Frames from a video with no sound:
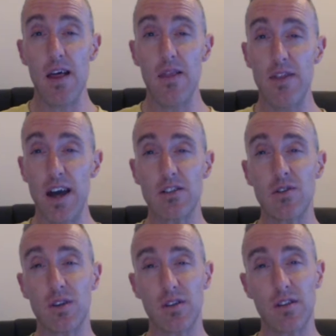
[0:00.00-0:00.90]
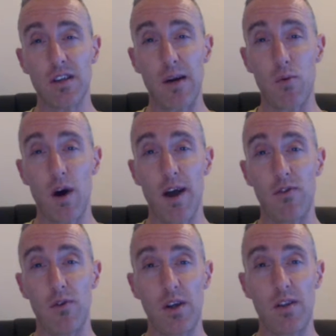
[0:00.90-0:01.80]
that's not a sustainable way of
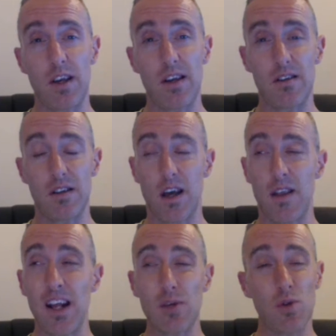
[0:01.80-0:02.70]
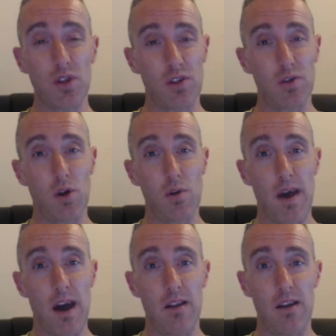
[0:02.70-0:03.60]
doing things, and that's what this is all
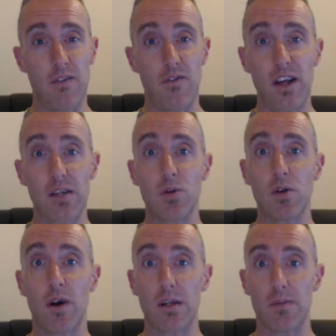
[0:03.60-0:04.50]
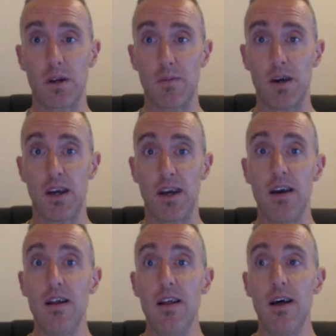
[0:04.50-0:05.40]
about. Flexible dieting is meant to be
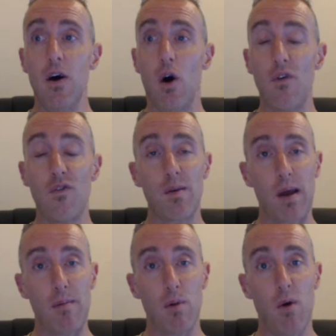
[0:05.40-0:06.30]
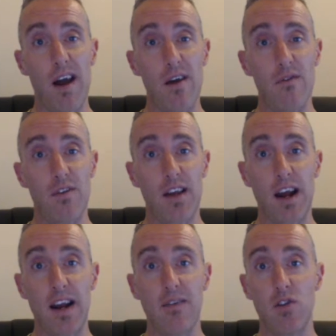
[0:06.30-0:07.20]
offering people a way of
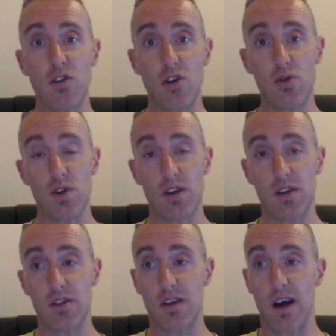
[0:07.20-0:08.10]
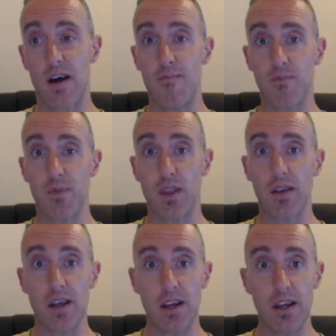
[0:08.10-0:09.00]
getting the nutrients
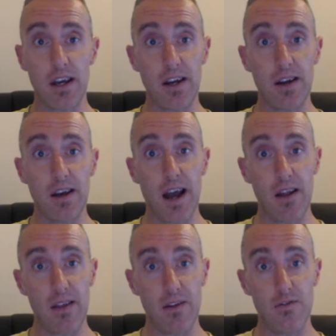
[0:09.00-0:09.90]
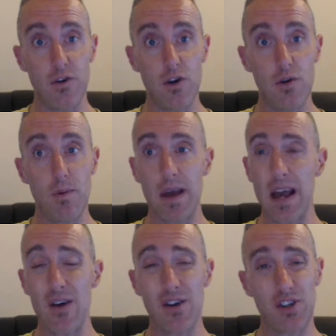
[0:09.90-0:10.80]
they need out of their food, but being
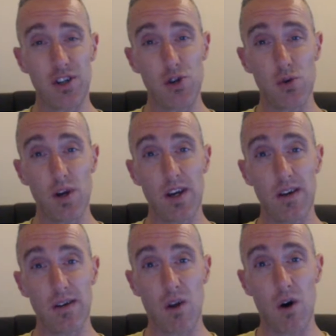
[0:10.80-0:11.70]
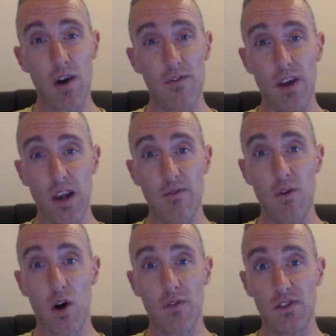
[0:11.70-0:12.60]
able to actually enjoy life and live
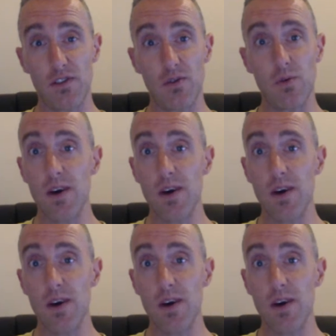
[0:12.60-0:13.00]
life and still